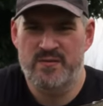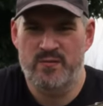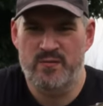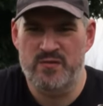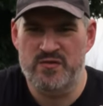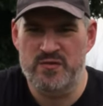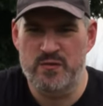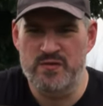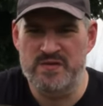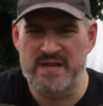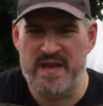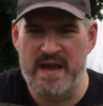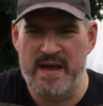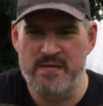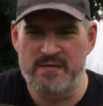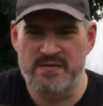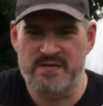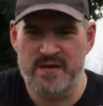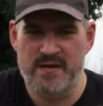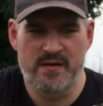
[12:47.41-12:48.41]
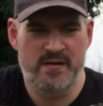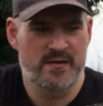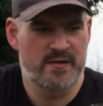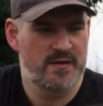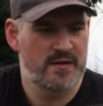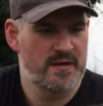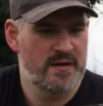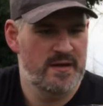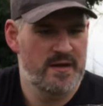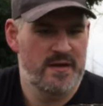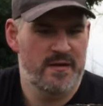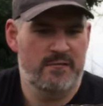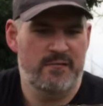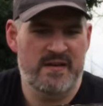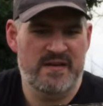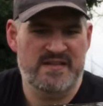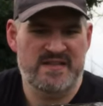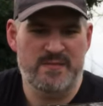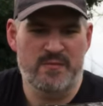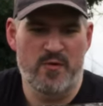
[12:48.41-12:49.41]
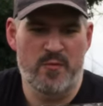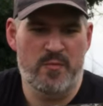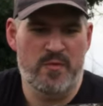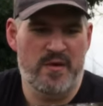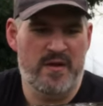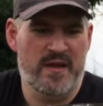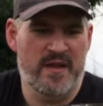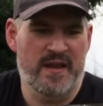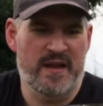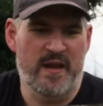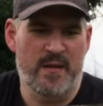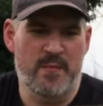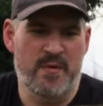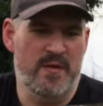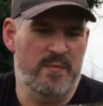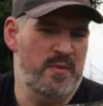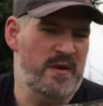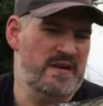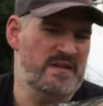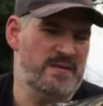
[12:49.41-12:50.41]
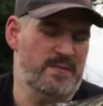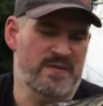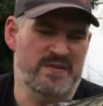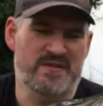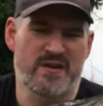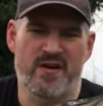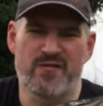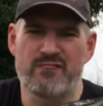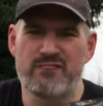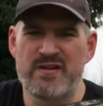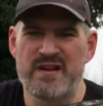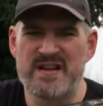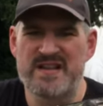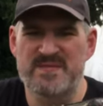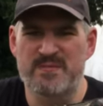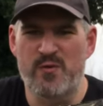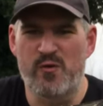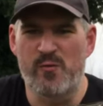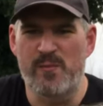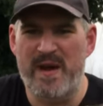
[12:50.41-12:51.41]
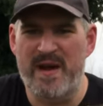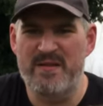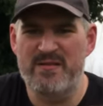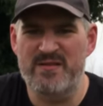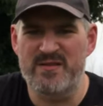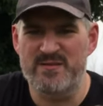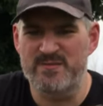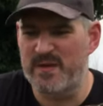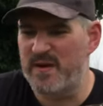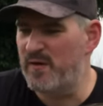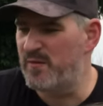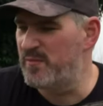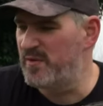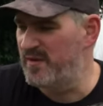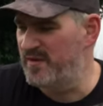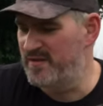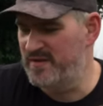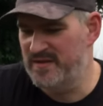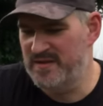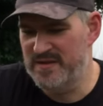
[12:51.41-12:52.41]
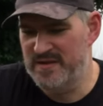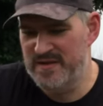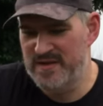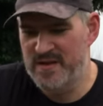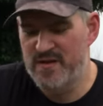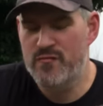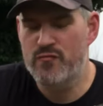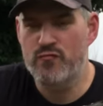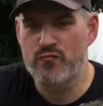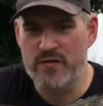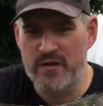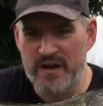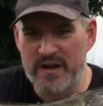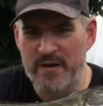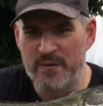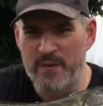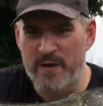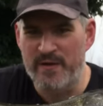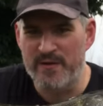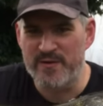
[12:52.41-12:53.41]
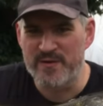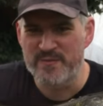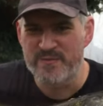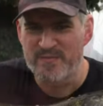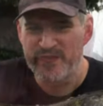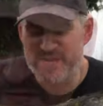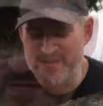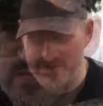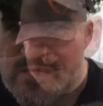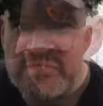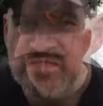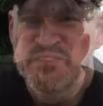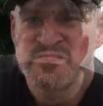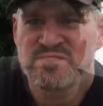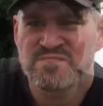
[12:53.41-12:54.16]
We'll sort it out, rest him up, and then get a better picture. But he's got a really small mouth as well, but really welcome fish.